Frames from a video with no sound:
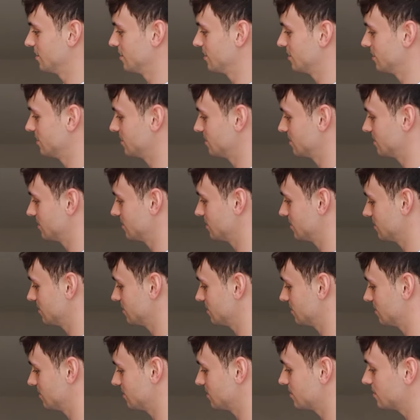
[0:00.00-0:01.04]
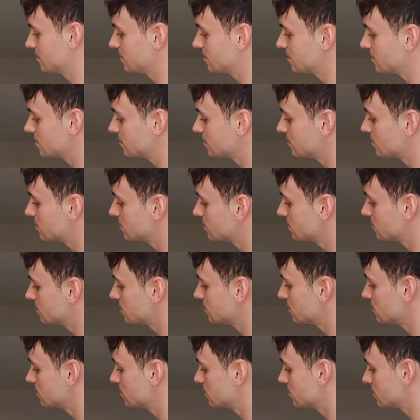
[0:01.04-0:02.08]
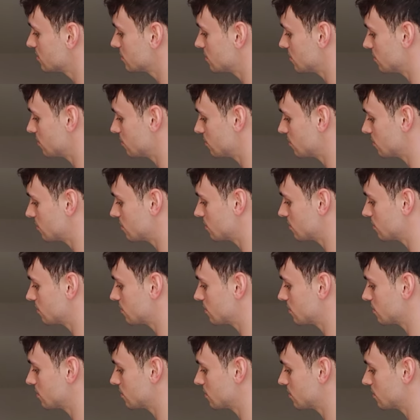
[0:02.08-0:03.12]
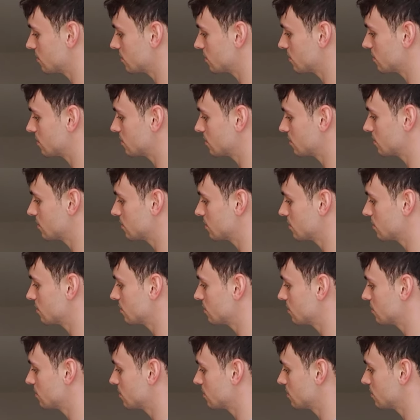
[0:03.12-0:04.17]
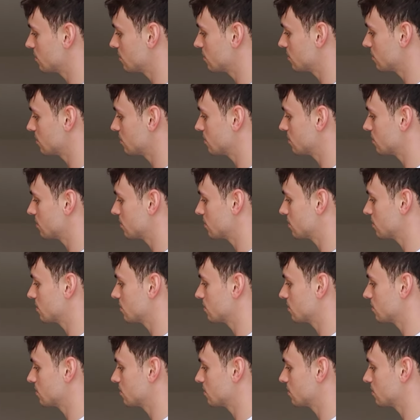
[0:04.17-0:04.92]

This person isn't speaking.